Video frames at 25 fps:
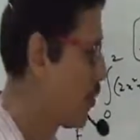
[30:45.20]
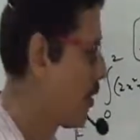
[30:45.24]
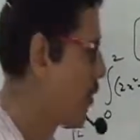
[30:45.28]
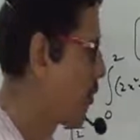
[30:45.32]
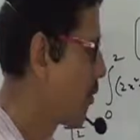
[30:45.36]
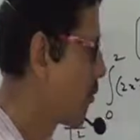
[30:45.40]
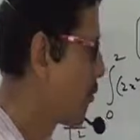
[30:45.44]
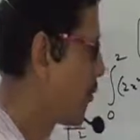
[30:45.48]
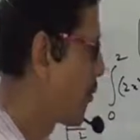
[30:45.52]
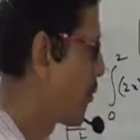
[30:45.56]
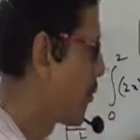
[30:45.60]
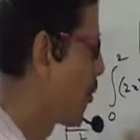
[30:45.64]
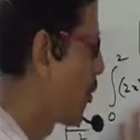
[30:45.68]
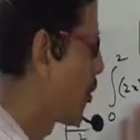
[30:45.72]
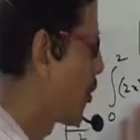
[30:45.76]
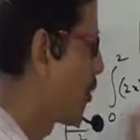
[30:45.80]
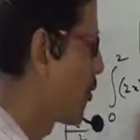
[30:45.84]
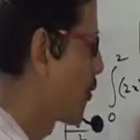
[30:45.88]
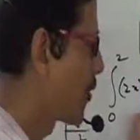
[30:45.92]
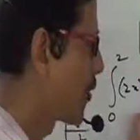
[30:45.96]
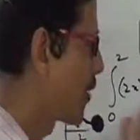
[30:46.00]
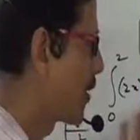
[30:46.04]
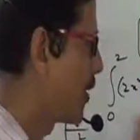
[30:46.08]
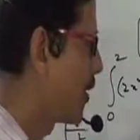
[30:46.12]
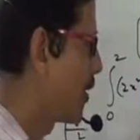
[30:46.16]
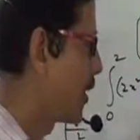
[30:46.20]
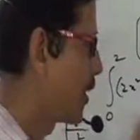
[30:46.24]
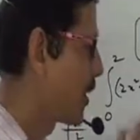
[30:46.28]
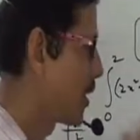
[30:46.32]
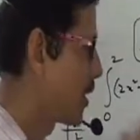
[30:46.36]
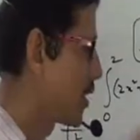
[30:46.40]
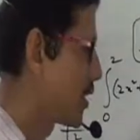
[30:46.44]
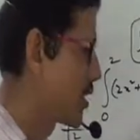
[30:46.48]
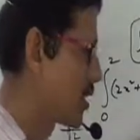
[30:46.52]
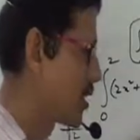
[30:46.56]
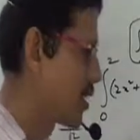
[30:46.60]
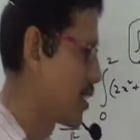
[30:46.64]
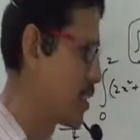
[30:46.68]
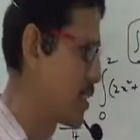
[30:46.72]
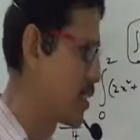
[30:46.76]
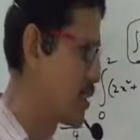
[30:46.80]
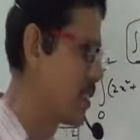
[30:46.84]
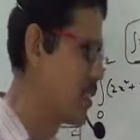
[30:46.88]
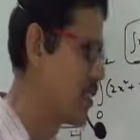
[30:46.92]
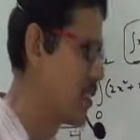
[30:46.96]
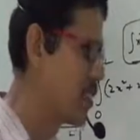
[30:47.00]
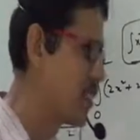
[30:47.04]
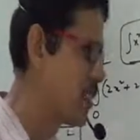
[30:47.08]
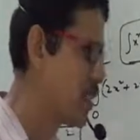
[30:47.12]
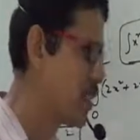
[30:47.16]
No need of going for
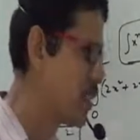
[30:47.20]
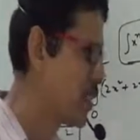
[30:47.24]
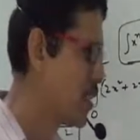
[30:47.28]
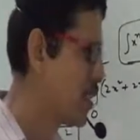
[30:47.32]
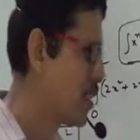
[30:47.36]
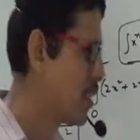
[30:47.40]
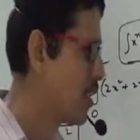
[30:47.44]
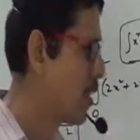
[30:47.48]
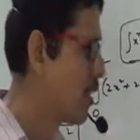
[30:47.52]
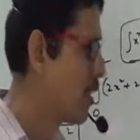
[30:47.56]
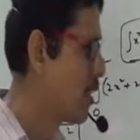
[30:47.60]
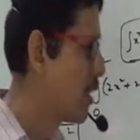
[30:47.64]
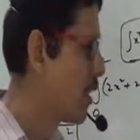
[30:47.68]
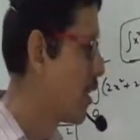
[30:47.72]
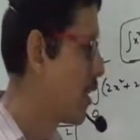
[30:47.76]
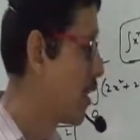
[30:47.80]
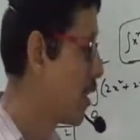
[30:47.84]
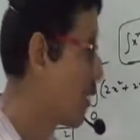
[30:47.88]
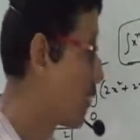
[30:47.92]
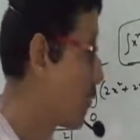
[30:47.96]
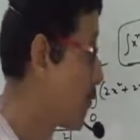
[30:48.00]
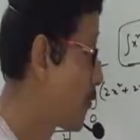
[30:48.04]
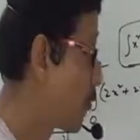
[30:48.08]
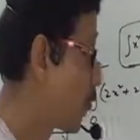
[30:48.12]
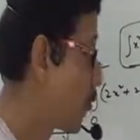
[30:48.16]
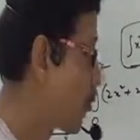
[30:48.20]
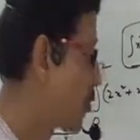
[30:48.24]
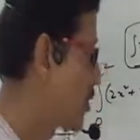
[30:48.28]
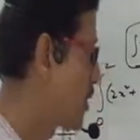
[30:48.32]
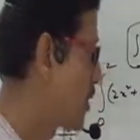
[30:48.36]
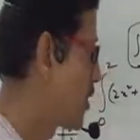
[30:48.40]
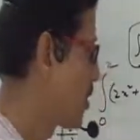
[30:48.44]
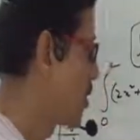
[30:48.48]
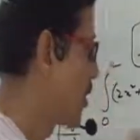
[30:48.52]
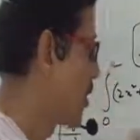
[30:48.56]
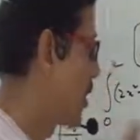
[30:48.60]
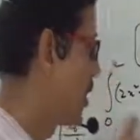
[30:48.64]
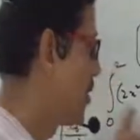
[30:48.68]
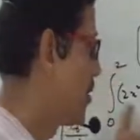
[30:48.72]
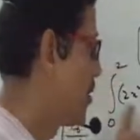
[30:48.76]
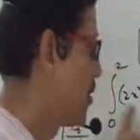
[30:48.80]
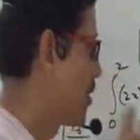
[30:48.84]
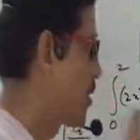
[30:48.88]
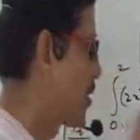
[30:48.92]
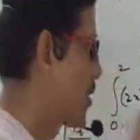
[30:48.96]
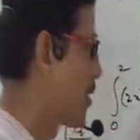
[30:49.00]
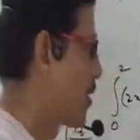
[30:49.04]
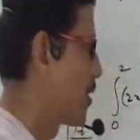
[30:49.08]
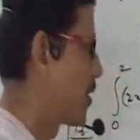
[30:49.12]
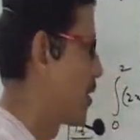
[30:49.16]
integration. If force is
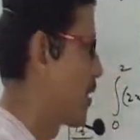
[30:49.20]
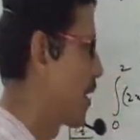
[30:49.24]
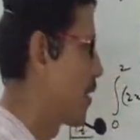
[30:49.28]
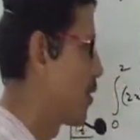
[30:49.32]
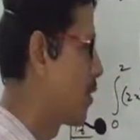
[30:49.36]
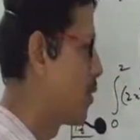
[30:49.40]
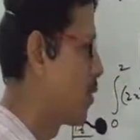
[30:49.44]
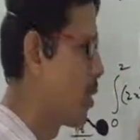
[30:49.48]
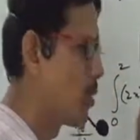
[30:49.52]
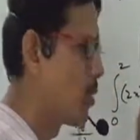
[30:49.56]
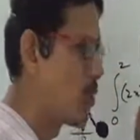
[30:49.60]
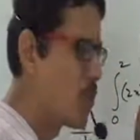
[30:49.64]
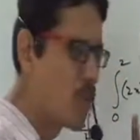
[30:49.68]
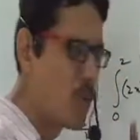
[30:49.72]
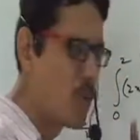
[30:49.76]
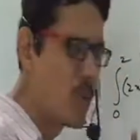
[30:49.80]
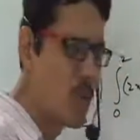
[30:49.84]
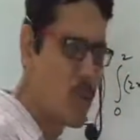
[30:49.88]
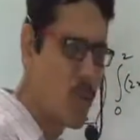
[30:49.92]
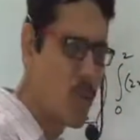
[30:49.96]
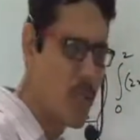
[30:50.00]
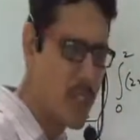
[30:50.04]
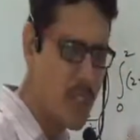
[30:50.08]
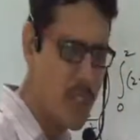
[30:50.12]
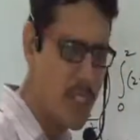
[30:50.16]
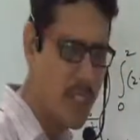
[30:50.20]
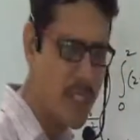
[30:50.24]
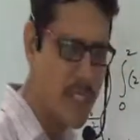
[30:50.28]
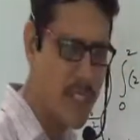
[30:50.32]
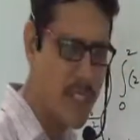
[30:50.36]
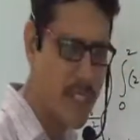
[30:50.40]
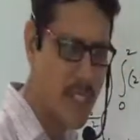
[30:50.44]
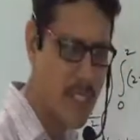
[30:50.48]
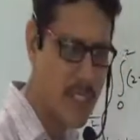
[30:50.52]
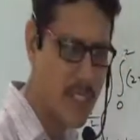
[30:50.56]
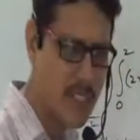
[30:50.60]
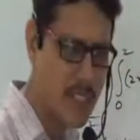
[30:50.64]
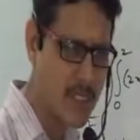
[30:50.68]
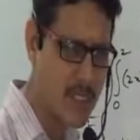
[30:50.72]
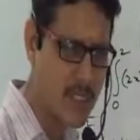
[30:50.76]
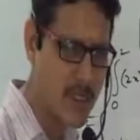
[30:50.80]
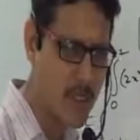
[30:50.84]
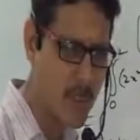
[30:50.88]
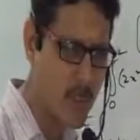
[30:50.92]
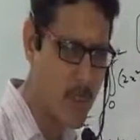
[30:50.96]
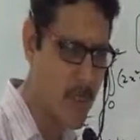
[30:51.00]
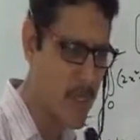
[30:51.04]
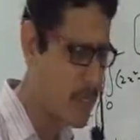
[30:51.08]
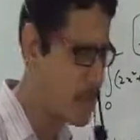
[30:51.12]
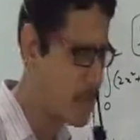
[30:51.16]
changing, then you have to go for
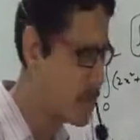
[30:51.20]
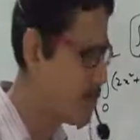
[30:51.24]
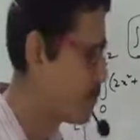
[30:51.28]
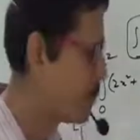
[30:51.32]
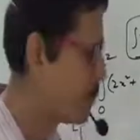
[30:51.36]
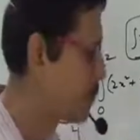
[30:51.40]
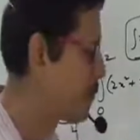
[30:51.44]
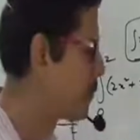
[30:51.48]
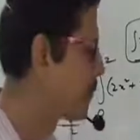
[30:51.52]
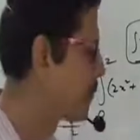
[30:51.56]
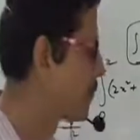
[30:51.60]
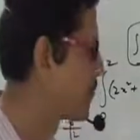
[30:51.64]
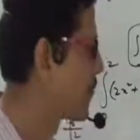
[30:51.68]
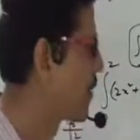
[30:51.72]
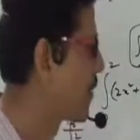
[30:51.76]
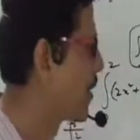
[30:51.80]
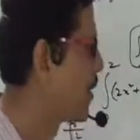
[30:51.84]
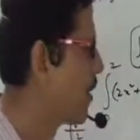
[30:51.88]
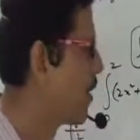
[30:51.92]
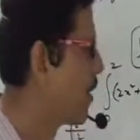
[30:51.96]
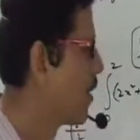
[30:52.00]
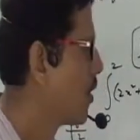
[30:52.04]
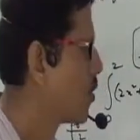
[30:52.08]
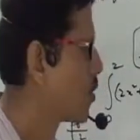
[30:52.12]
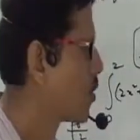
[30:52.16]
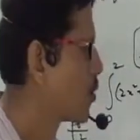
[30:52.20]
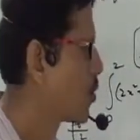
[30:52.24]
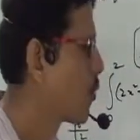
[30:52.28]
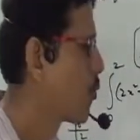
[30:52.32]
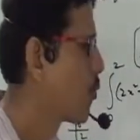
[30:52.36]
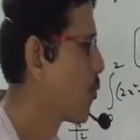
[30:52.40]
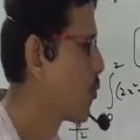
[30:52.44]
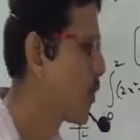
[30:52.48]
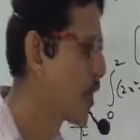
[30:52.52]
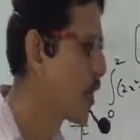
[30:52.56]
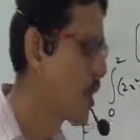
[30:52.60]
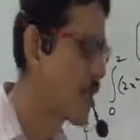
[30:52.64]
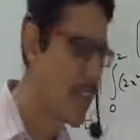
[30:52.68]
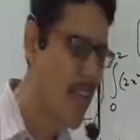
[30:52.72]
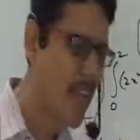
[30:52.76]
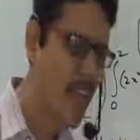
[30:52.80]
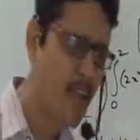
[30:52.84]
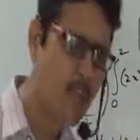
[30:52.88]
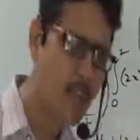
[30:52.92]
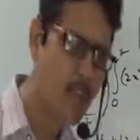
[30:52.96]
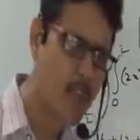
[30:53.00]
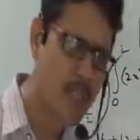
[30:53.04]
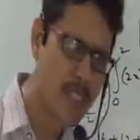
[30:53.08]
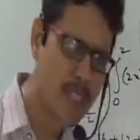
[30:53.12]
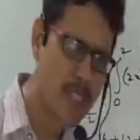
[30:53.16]
integration. Okay. So we
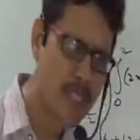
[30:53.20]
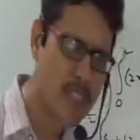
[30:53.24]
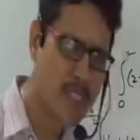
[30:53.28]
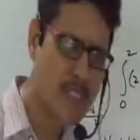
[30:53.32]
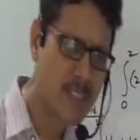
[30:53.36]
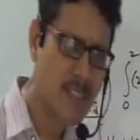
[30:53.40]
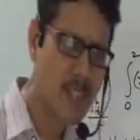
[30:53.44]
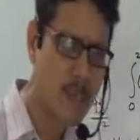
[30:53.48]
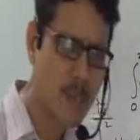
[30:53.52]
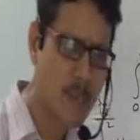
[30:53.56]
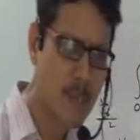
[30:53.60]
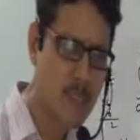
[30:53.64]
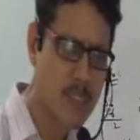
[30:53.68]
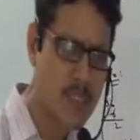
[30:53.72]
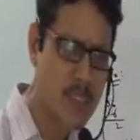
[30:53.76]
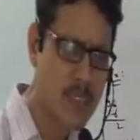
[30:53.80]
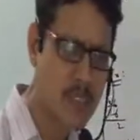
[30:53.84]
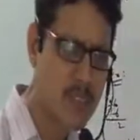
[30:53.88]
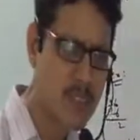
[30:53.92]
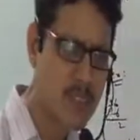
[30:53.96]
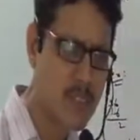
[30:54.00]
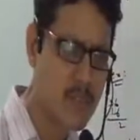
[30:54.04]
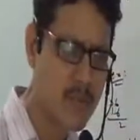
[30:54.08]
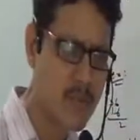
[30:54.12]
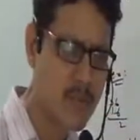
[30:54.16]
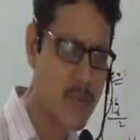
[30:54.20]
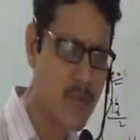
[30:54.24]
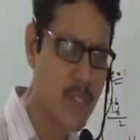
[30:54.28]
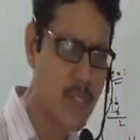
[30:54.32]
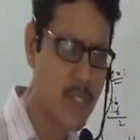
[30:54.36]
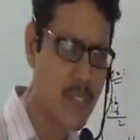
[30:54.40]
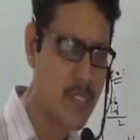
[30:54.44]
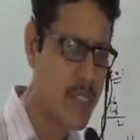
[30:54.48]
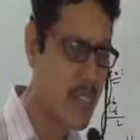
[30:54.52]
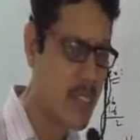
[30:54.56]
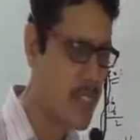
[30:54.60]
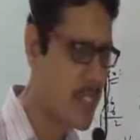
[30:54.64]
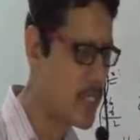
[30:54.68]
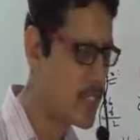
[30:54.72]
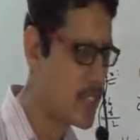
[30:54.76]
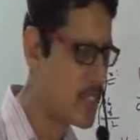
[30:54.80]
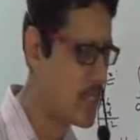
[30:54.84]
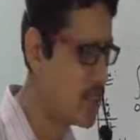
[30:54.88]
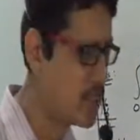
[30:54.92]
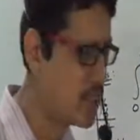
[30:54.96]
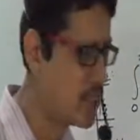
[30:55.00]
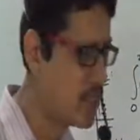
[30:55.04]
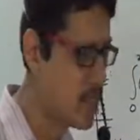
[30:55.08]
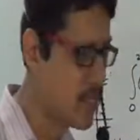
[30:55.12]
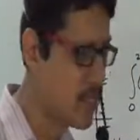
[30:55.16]
can have many examples for
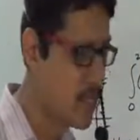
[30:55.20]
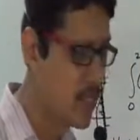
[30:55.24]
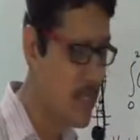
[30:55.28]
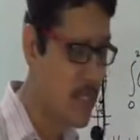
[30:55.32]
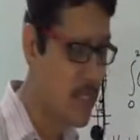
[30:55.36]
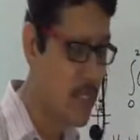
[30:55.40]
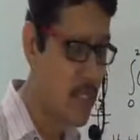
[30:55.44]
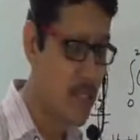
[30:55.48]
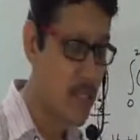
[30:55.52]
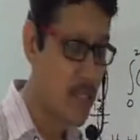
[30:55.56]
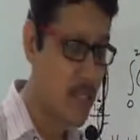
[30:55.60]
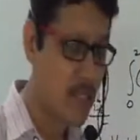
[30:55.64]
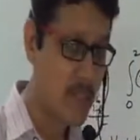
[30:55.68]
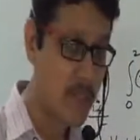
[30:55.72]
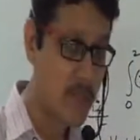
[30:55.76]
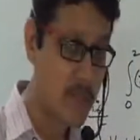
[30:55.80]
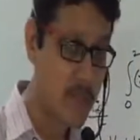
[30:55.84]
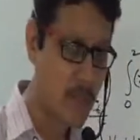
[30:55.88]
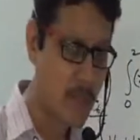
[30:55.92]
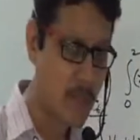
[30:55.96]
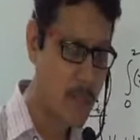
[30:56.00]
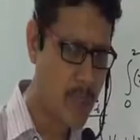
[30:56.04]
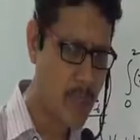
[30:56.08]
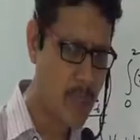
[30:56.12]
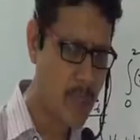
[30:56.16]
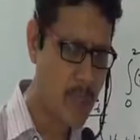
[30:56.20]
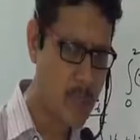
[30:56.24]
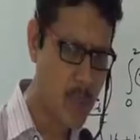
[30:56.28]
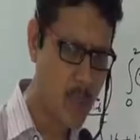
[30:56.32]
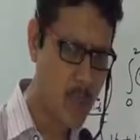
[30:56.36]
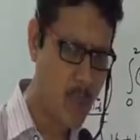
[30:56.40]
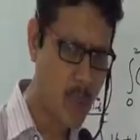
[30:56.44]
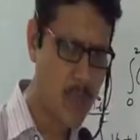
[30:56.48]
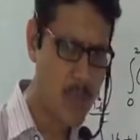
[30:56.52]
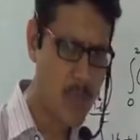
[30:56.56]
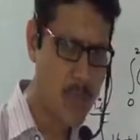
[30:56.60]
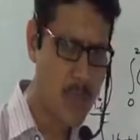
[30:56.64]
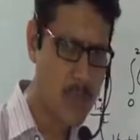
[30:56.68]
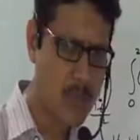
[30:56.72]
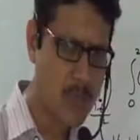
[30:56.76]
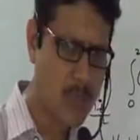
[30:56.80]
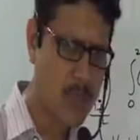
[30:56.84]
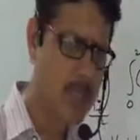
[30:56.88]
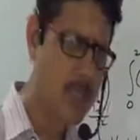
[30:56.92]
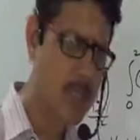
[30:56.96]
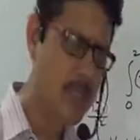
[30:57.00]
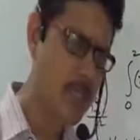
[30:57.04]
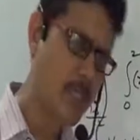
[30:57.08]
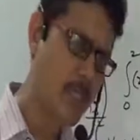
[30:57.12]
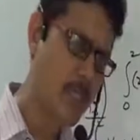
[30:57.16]
integration. If something is not
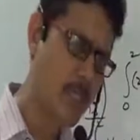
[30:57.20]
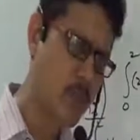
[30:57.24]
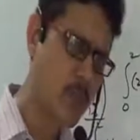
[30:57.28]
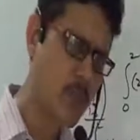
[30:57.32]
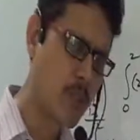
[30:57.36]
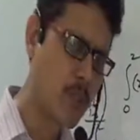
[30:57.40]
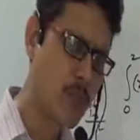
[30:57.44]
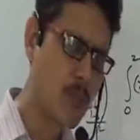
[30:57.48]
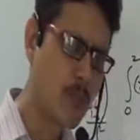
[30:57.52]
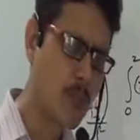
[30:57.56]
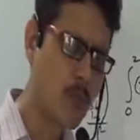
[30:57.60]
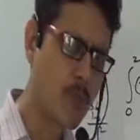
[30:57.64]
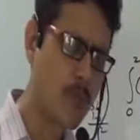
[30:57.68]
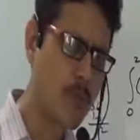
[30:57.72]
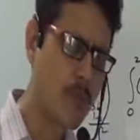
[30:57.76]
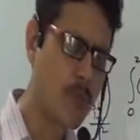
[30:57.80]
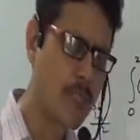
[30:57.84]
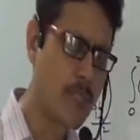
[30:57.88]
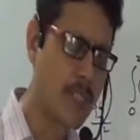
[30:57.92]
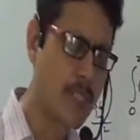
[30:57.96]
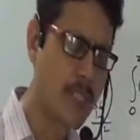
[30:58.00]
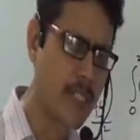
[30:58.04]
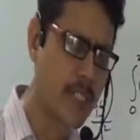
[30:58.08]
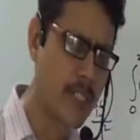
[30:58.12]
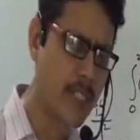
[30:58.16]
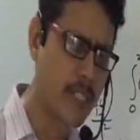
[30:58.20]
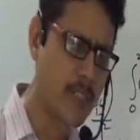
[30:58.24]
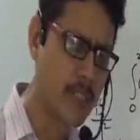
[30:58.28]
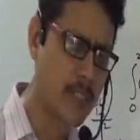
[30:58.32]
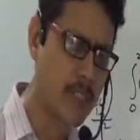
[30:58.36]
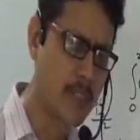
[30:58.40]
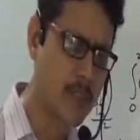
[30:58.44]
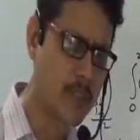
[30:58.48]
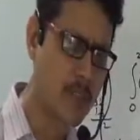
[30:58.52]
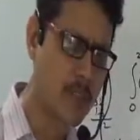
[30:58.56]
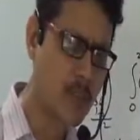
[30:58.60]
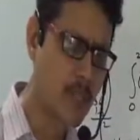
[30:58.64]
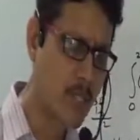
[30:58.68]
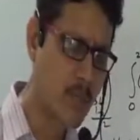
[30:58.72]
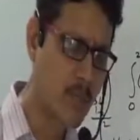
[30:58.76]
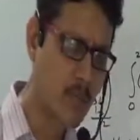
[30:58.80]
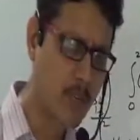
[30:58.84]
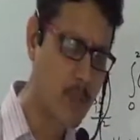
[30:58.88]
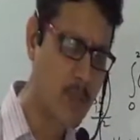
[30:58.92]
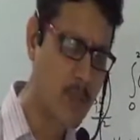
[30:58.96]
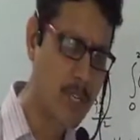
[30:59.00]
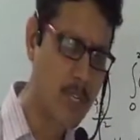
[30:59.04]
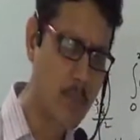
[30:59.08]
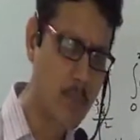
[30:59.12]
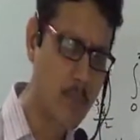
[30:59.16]
constant, then you have to go for integration. You
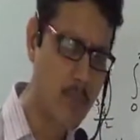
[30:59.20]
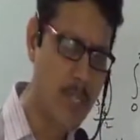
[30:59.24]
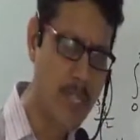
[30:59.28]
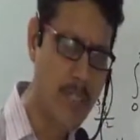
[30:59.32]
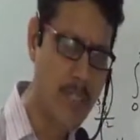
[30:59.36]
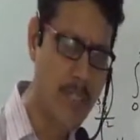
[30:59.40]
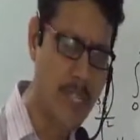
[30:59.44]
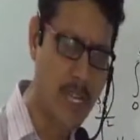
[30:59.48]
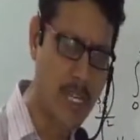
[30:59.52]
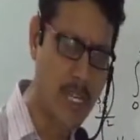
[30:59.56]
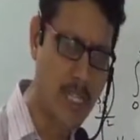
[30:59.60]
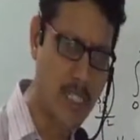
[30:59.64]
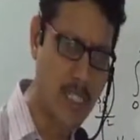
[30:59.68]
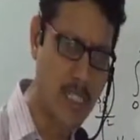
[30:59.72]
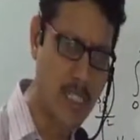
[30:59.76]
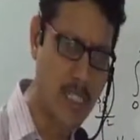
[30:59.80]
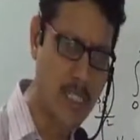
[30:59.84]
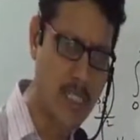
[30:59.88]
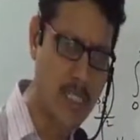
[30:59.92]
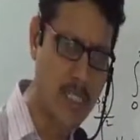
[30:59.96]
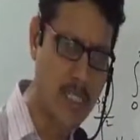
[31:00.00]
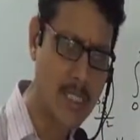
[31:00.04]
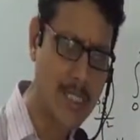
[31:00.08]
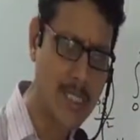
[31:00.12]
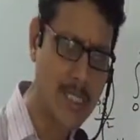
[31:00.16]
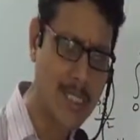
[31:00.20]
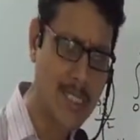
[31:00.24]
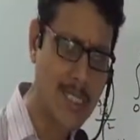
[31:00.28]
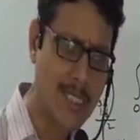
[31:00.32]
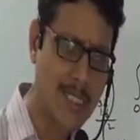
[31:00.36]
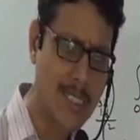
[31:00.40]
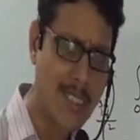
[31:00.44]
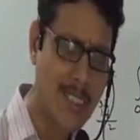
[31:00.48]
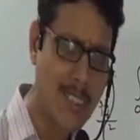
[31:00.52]
cannot multiply it directly.